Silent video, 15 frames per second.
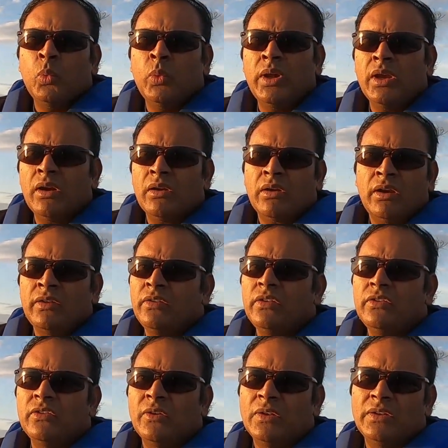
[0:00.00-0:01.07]
We're not running the
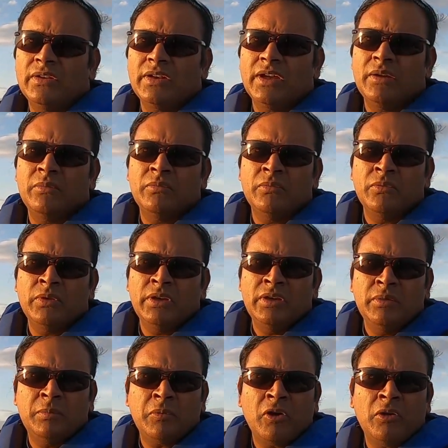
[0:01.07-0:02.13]
engine all the time.
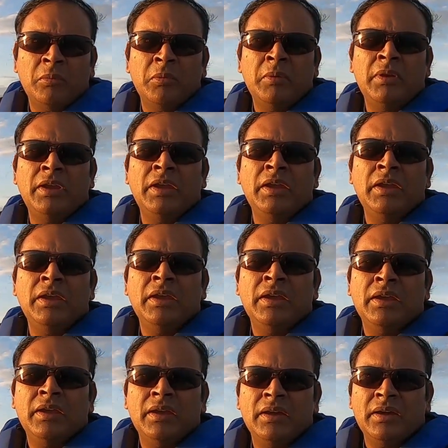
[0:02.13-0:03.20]
We probably
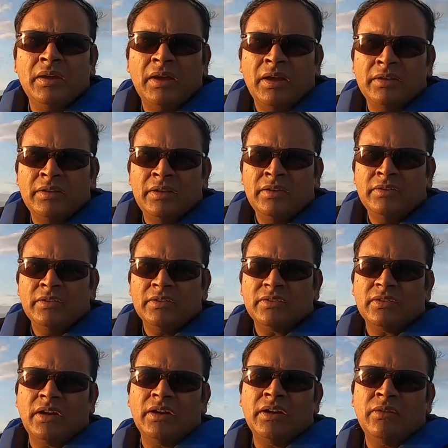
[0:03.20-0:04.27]
had the engine
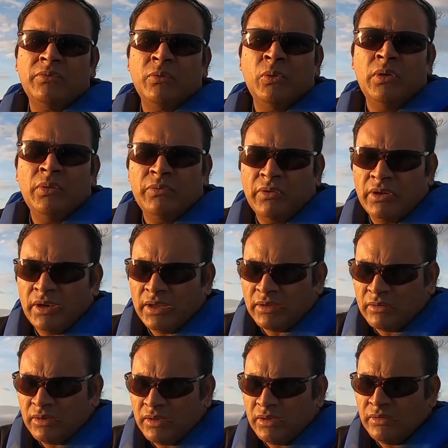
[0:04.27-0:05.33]
started only for like
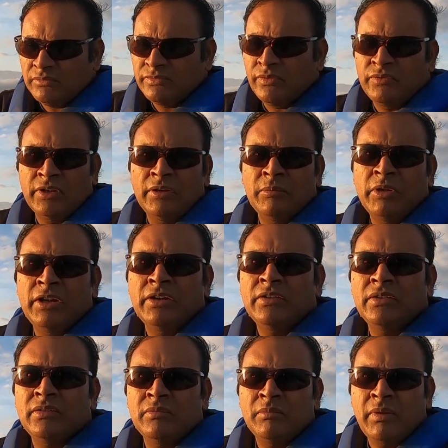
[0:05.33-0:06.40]
15
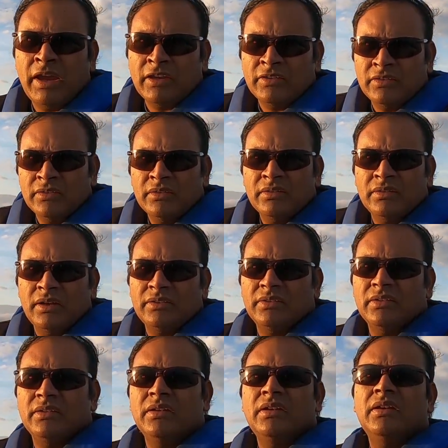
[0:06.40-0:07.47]
minutes max. That's it.